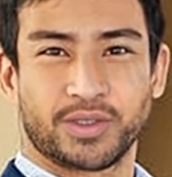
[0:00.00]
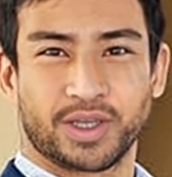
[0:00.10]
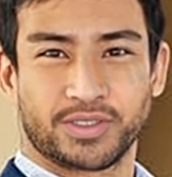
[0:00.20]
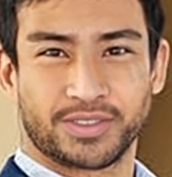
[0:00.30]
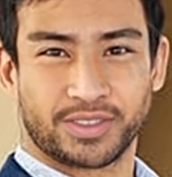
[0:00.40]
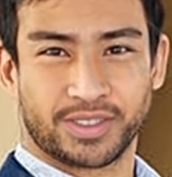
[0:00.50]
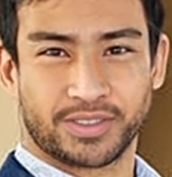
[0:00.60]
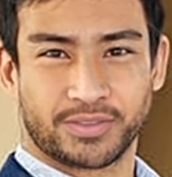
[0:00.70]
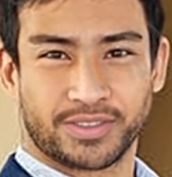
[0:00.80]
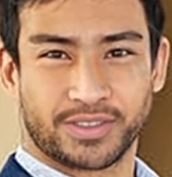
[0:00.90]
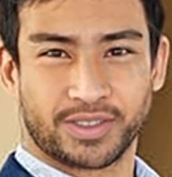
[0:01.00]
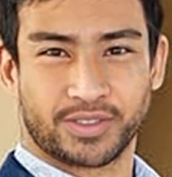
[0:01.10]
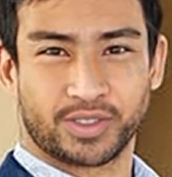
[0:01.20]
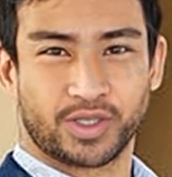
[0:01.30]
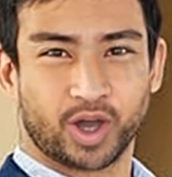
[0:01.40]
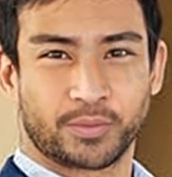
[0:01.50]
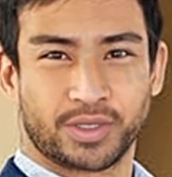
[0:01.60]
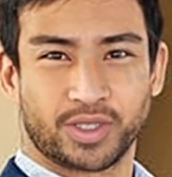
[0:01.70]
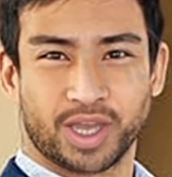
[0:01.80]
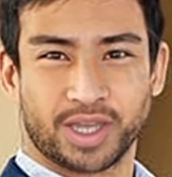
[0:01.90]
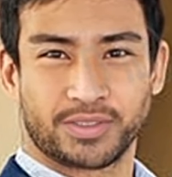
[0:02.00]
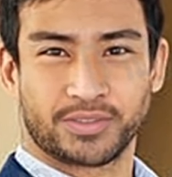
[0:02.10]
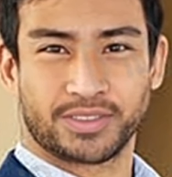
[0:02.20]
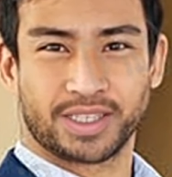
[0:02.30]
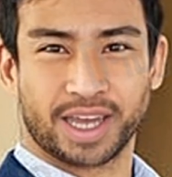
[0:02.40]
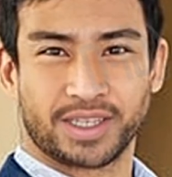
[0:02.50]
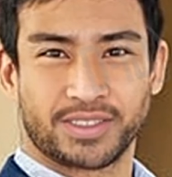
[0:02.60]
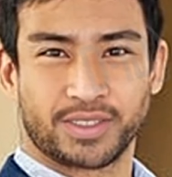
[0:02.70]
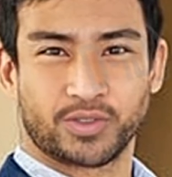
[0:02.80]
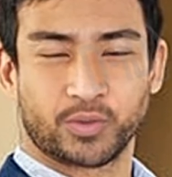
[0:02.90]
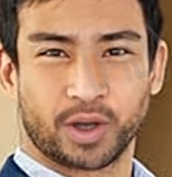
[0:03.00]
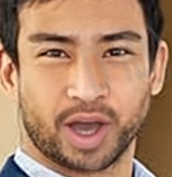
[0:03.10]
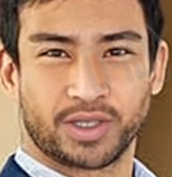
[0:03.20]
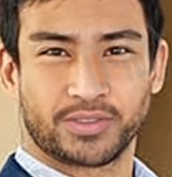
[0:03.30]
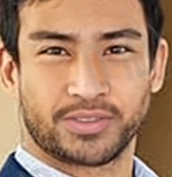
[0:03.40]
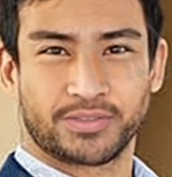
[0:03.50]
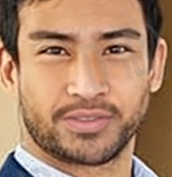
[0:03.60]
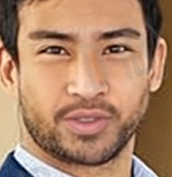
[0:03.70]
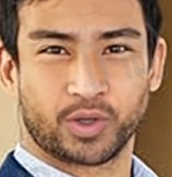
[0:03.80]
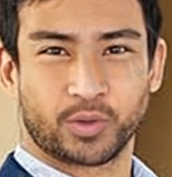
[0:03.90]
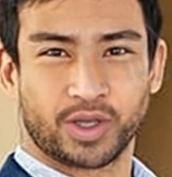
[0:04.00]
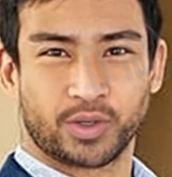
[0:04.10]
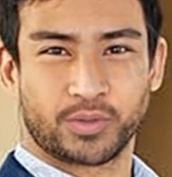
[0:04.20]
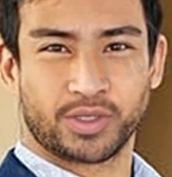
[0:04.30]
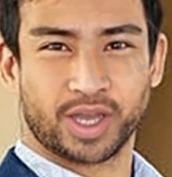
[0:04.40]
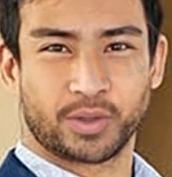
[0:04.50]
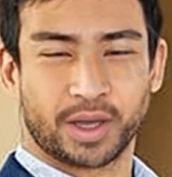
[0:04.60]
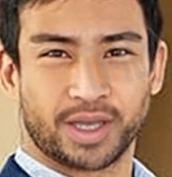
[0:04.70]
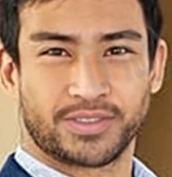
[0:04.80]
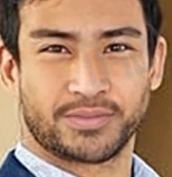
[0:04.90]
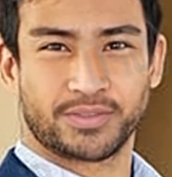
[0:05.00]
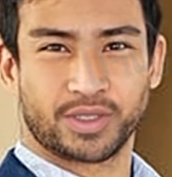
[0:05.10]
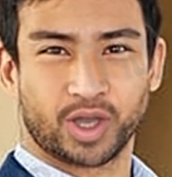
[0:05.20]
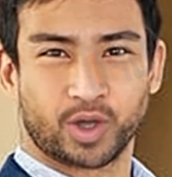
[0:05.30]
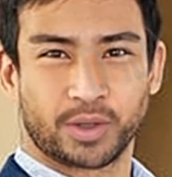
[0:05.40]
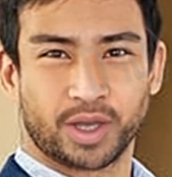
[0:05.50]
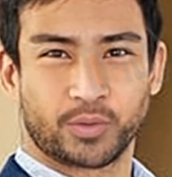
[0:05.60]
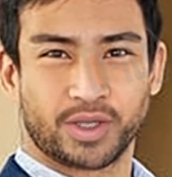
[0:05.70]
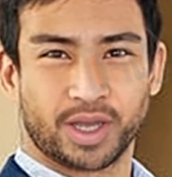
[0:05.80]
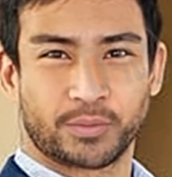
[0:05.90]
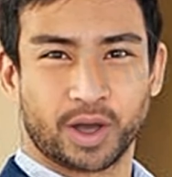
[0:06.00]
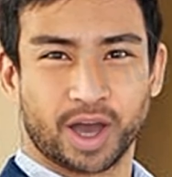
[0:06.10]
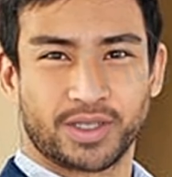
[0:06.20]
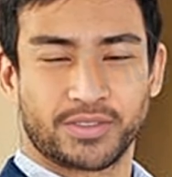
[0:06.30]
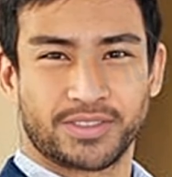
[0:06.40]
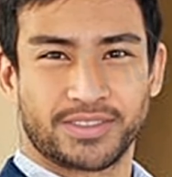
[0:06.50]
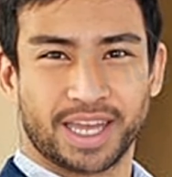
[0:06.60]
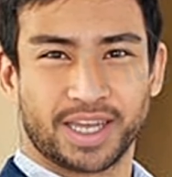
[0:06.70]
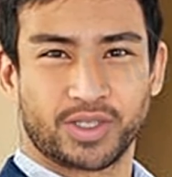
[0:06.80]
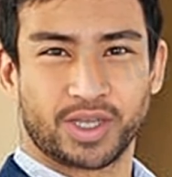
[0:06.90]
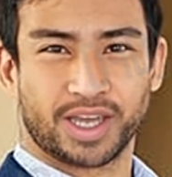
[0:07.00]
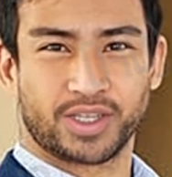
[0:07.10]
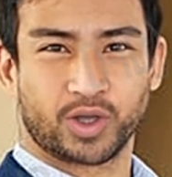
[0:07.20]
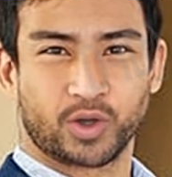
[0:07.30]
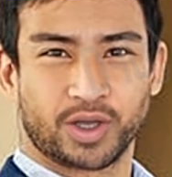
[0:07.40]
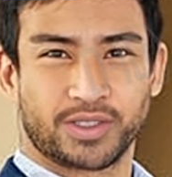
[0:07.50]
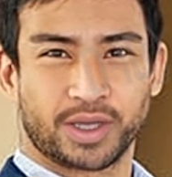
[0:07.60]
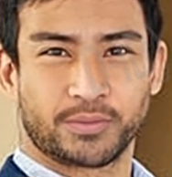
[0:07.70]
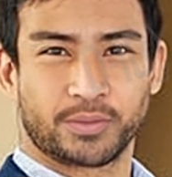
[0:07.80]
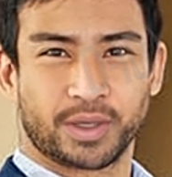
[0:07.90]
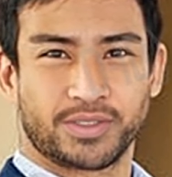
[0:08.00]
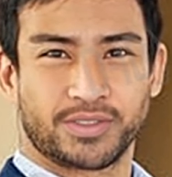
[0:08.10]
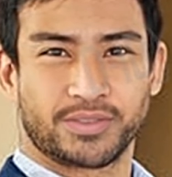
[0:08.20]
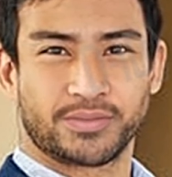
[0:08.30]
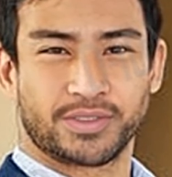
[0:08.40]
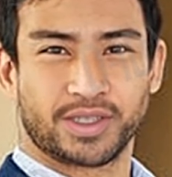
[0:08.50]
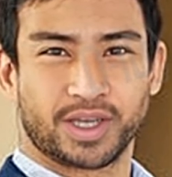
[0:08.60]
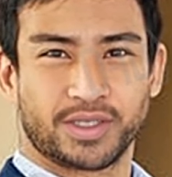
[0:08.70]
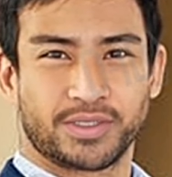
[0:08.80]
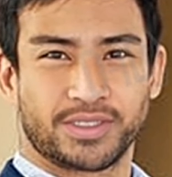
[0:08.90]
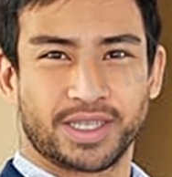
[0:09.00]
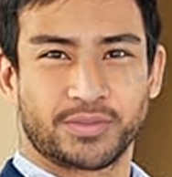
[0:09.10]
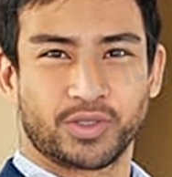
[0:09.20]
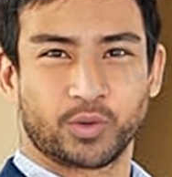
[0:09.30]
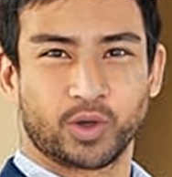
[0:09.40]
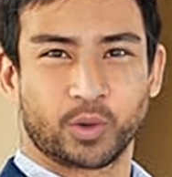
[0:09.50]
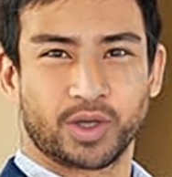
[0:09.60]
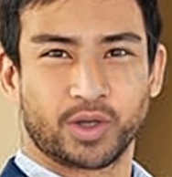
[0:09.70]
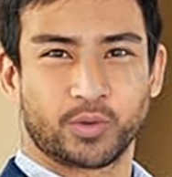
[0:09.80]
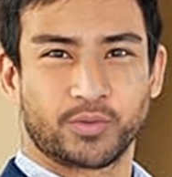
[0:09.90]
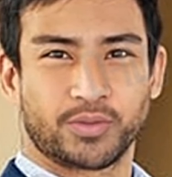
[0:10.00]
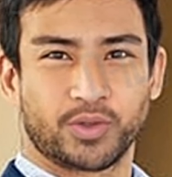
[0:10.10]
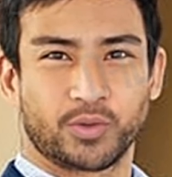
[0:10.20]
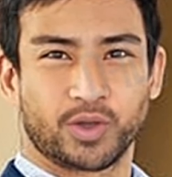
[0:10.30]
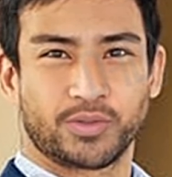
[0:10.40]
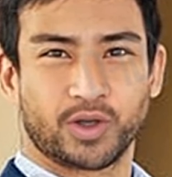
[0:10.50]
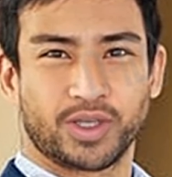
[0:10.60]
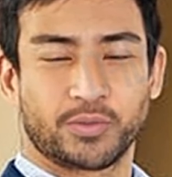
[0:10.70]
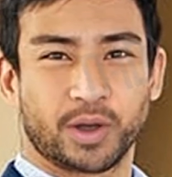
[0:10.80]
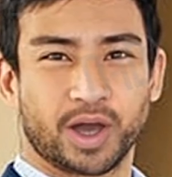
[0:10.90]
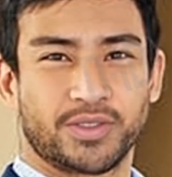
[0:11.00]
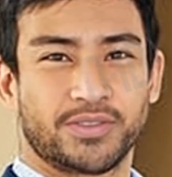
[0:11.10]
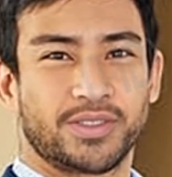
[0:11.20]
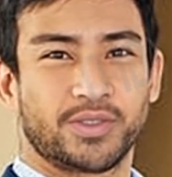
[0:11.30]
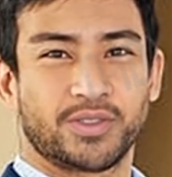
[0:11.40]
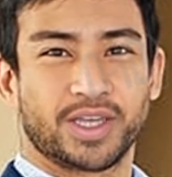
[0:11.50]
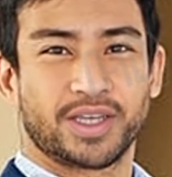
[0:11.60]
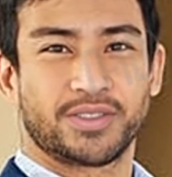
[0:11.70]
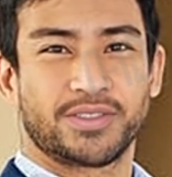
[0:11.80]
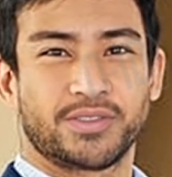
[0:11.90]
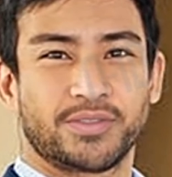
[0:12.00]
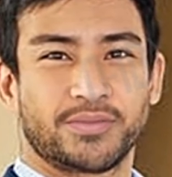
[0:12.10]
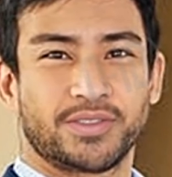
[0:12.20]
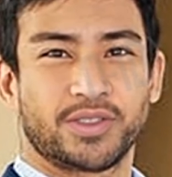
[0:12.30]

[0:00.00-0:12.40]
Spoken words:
Assistant: Start by checking the status of your pods. You can use the command kubectl get pods all namespaces. This gives you a quick overview of all the pods and their statuses.